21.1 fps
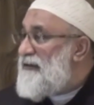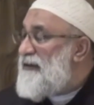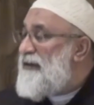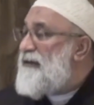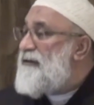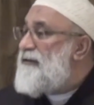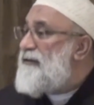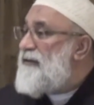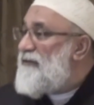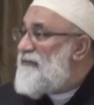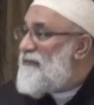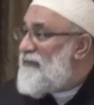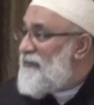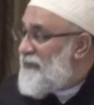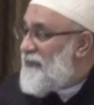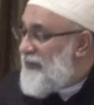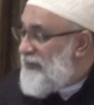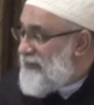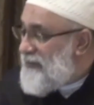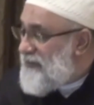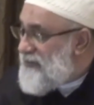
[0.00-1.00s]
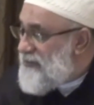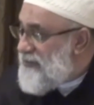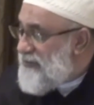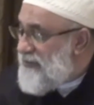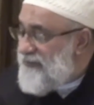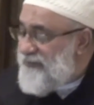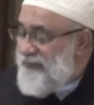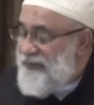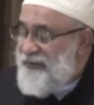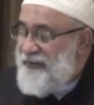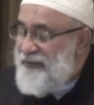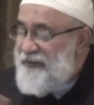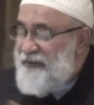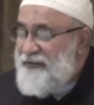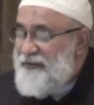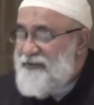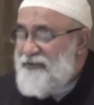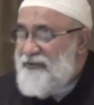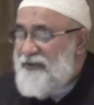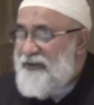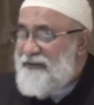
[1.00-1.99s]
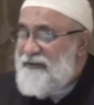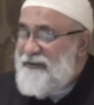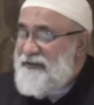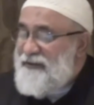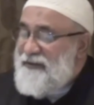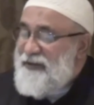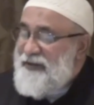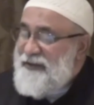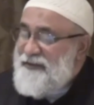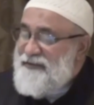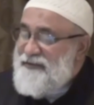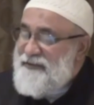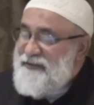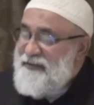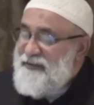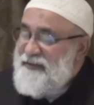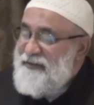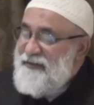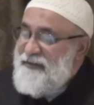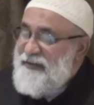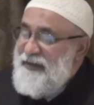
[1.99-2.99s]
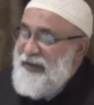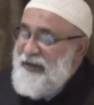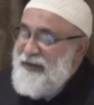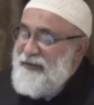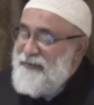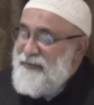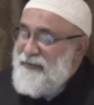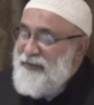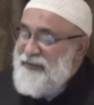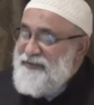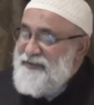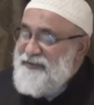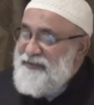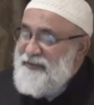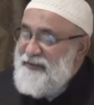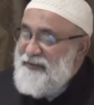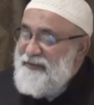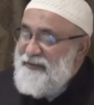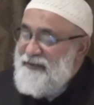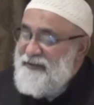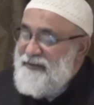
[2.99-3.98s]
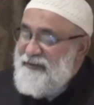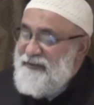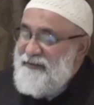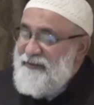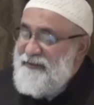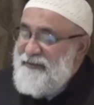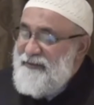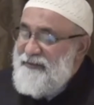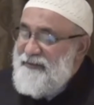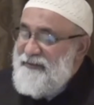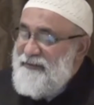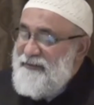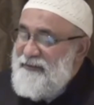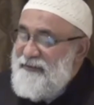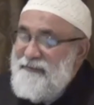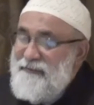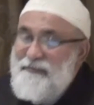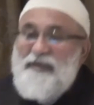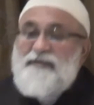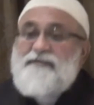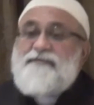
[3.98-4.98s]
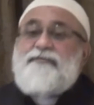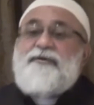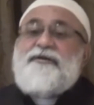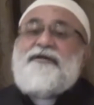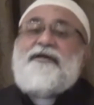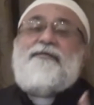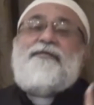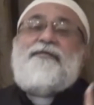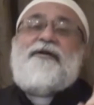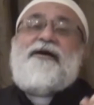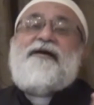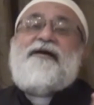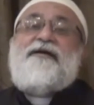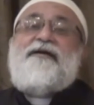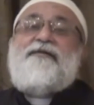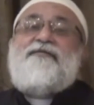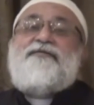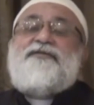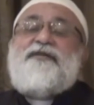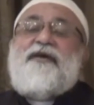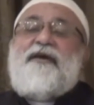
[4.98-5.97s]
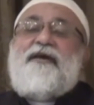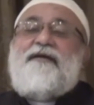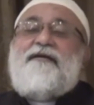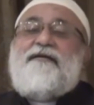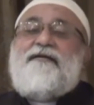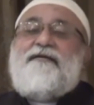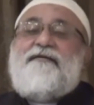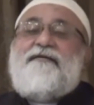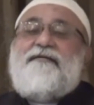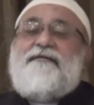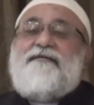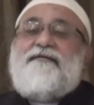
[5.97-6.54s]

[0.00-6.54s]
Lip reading: and therefore will deserve to get the grace and mercy. But what Ibrahim said,